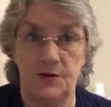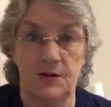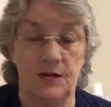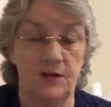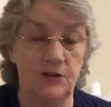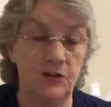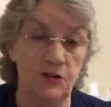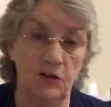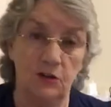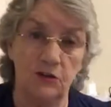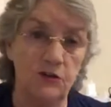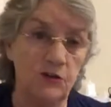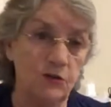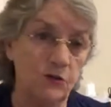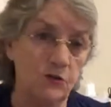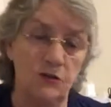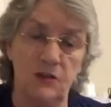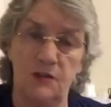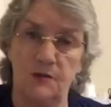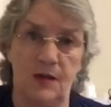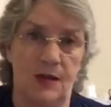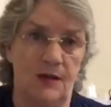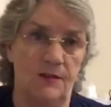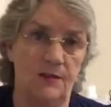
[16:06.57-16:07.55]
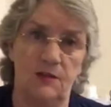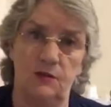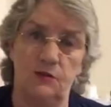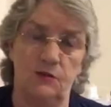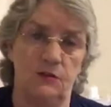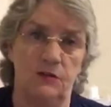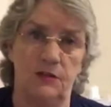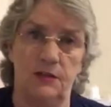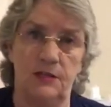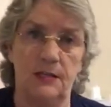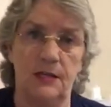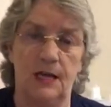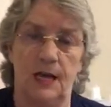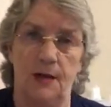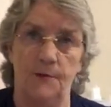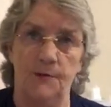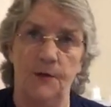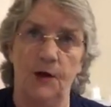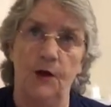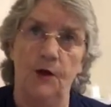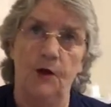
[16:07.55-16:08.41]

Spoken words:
and John talks about this all the time,